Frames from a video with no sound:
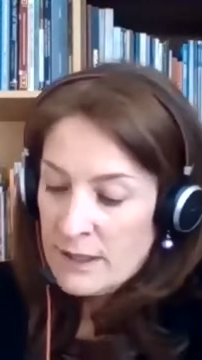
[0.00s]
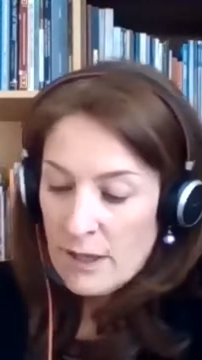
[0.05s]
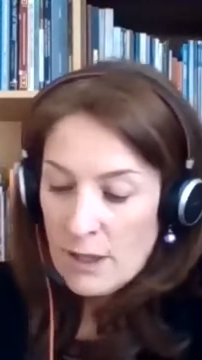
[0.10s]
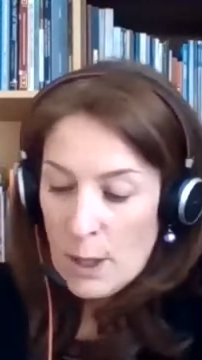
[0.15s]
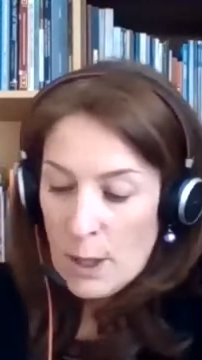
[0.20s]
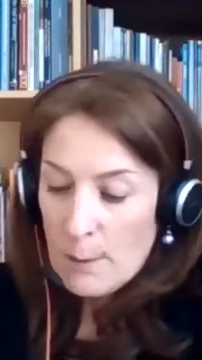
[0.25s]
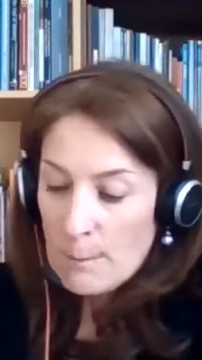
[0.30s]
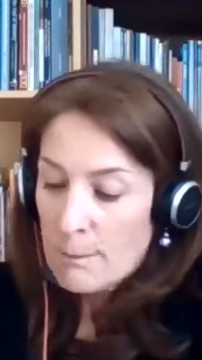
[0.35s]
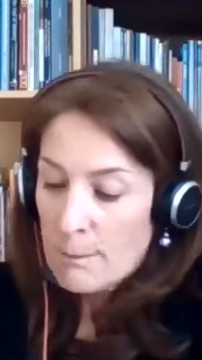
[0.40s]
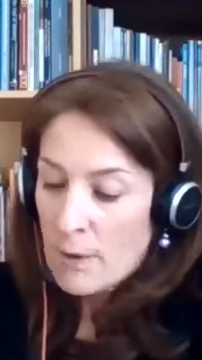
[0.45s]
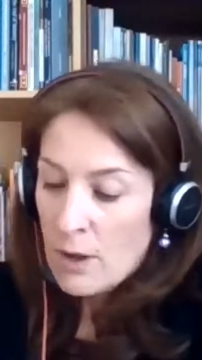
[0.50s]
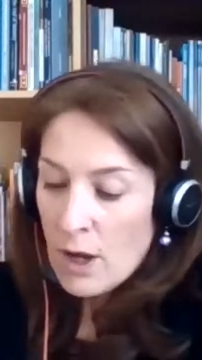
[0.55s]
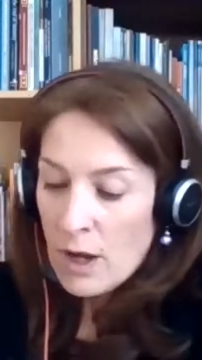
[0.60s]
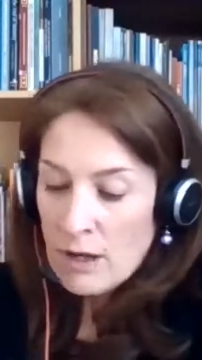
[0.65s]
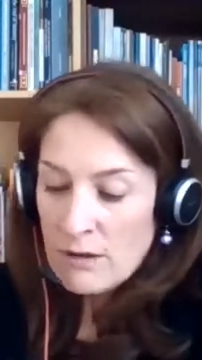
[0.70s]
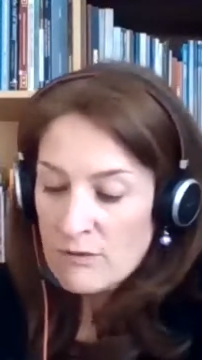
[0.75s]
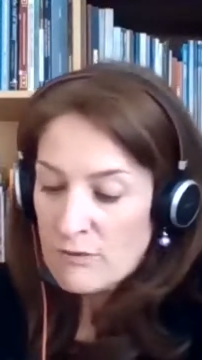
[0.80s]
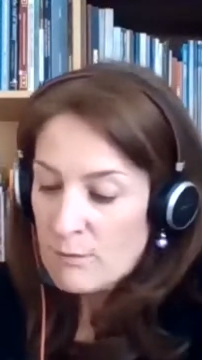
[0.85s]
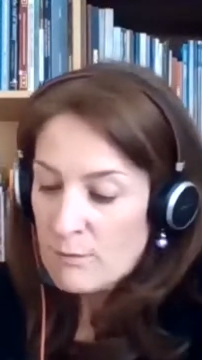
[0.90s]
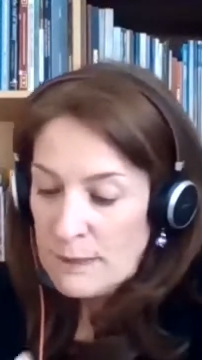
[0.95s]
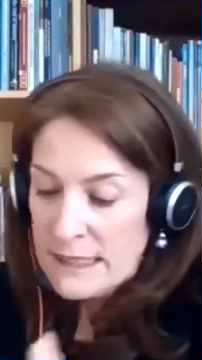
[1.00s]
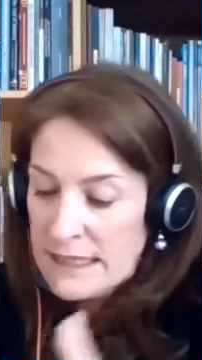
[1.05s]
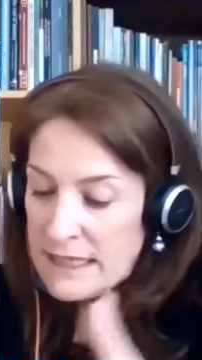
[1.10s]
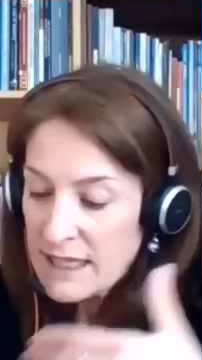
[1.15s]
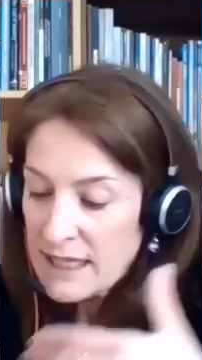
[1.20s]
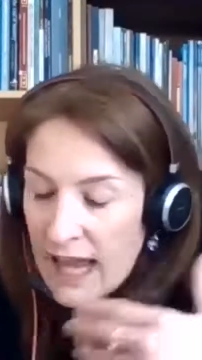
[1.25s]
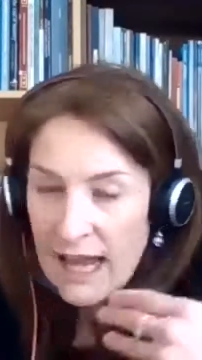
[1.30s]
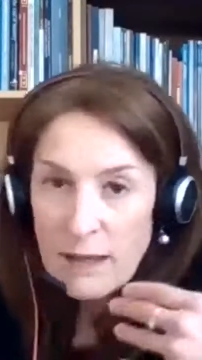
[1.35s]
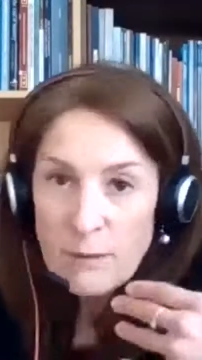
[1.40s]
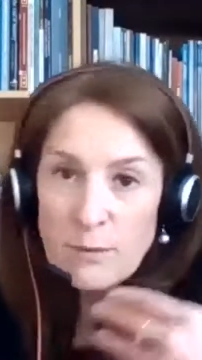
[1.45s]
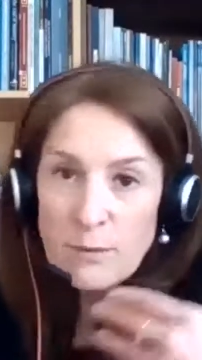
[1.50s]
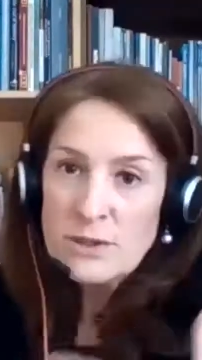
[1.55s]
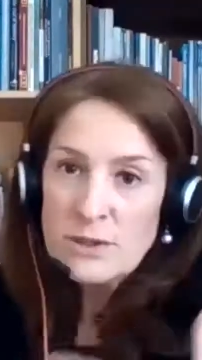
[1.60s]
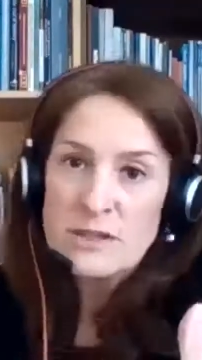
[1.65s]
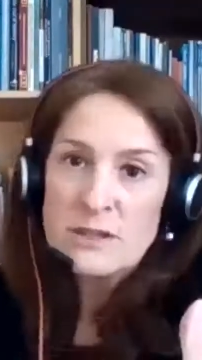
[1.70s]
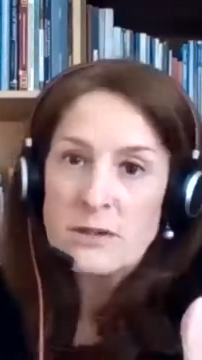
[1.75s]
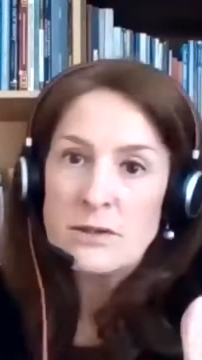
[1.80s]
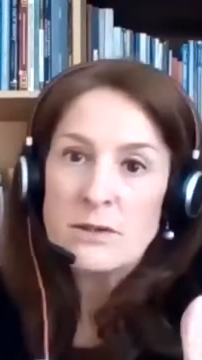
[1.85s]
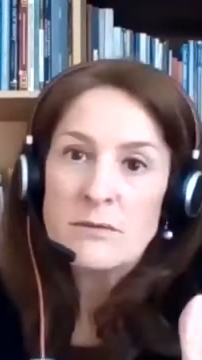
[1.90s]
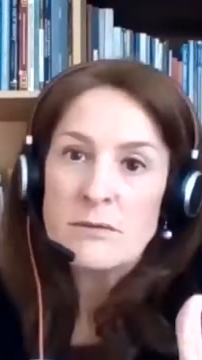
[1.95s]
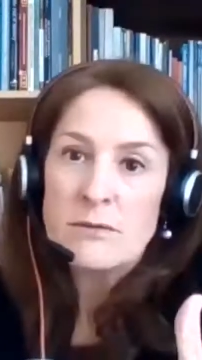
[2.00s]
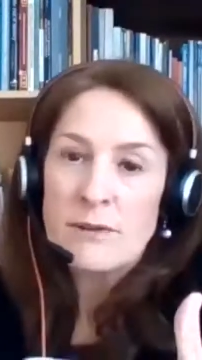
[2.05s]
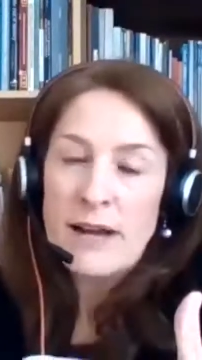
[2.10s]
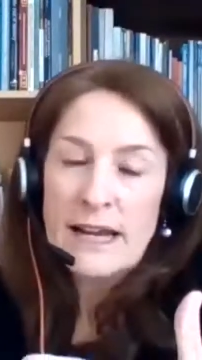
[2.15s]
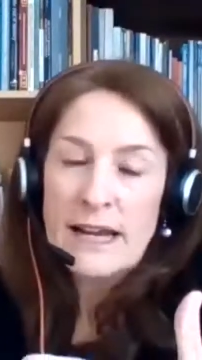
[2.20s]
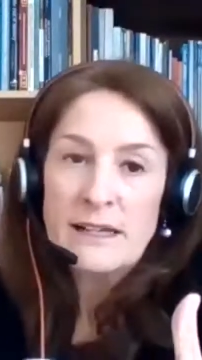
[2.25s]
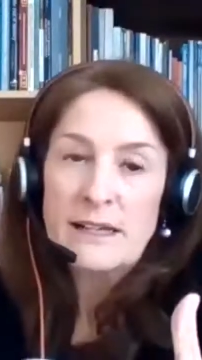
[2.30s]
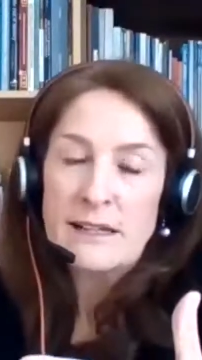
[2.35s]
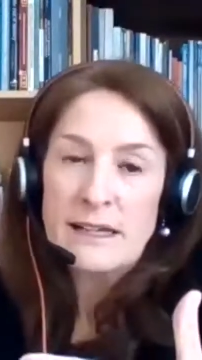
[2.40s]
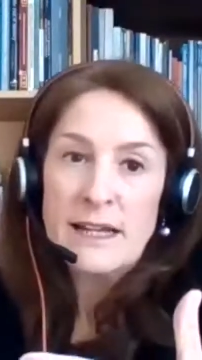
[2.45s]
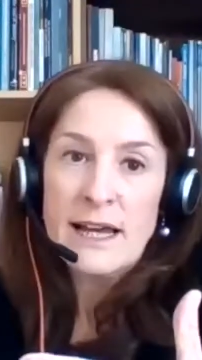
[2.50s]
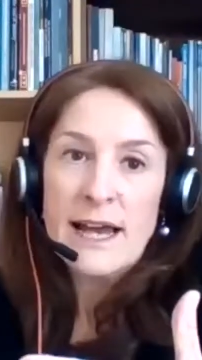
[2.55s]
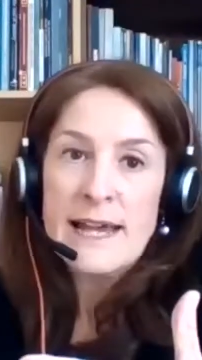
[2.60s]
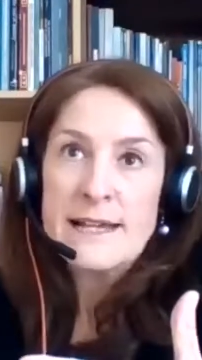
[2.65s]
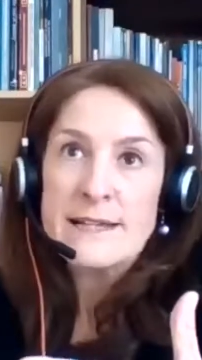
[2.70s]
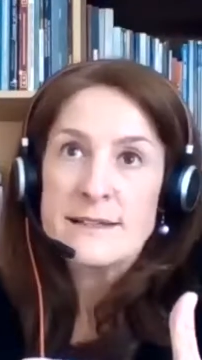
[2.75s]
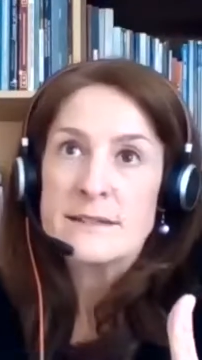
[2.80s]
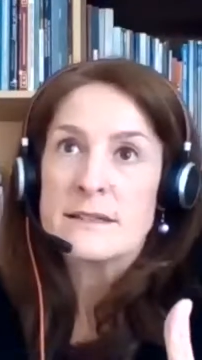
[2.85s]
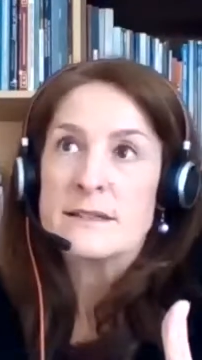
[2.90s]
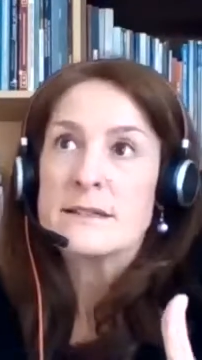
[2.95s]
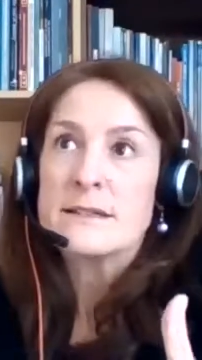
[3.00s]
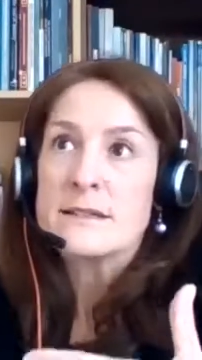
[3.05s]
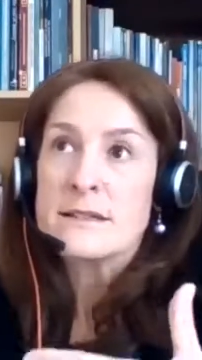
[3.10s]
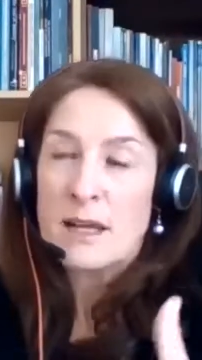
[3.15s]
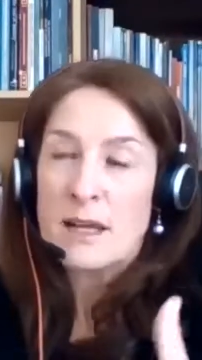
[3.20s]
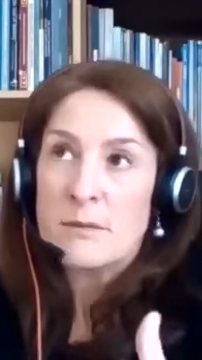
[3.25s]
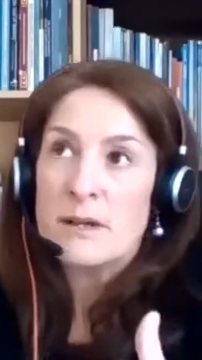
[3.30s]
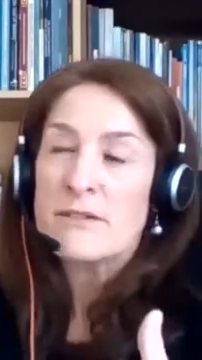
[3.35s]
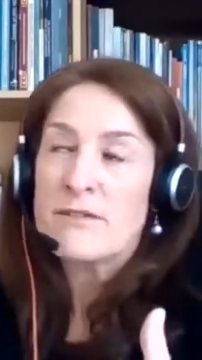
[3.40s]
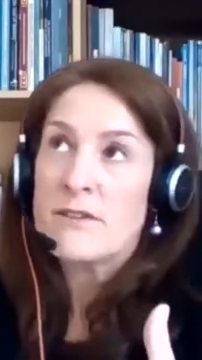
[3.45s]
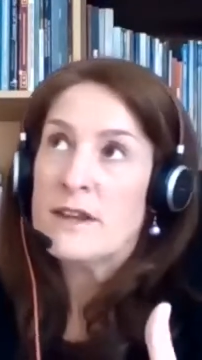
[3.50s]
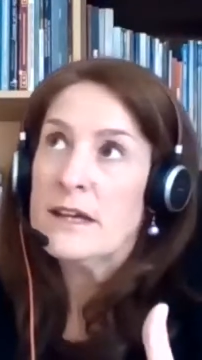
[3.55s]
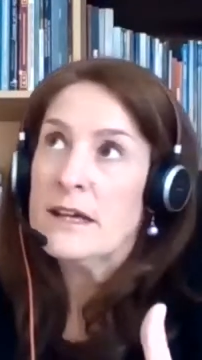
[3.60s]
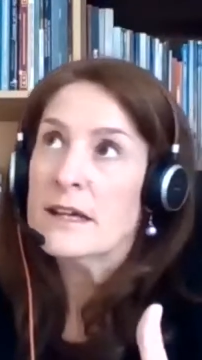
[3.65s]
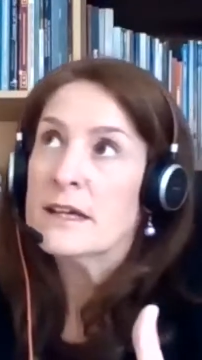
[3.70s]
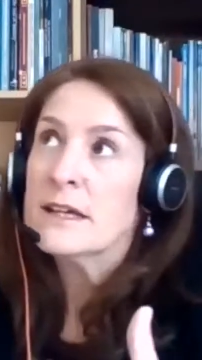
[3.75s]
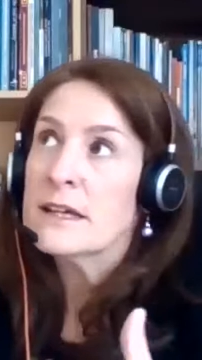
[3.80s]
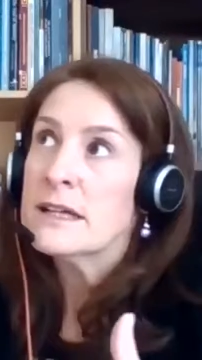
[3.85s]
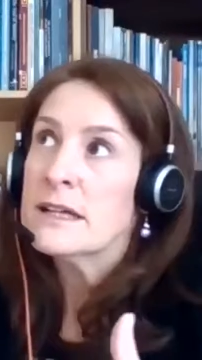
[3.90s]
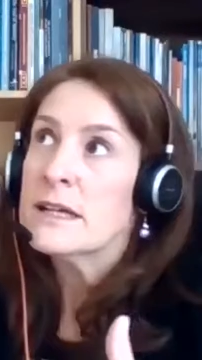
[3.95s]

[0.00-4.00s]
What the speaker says: of being able to recognize some of the